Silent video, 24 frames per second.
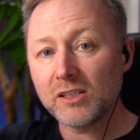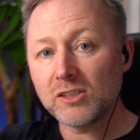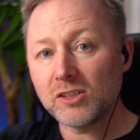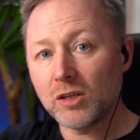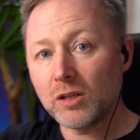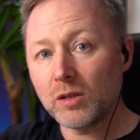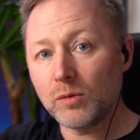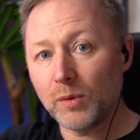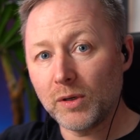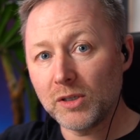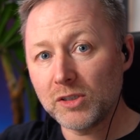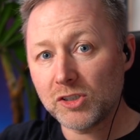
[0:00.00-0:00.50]
other
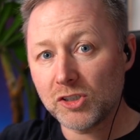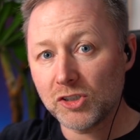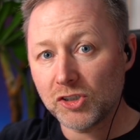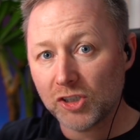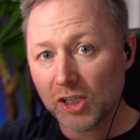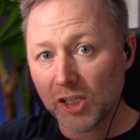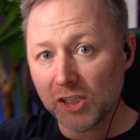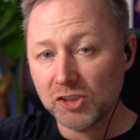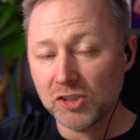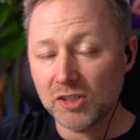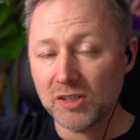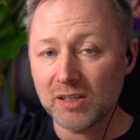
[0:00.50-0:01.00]
ones and
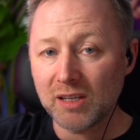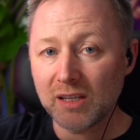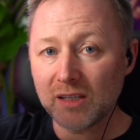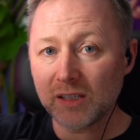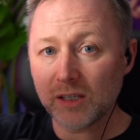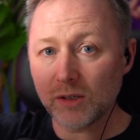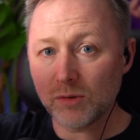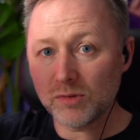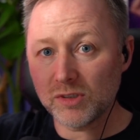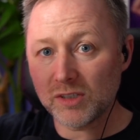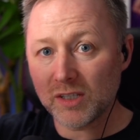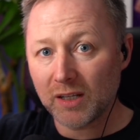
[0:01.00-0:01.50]
change the
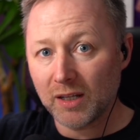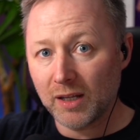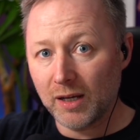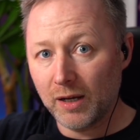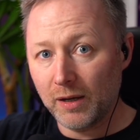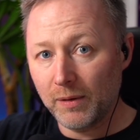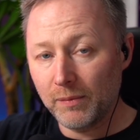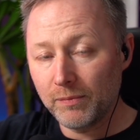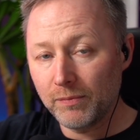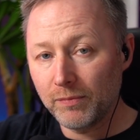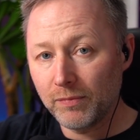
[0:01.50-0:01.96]
details to that.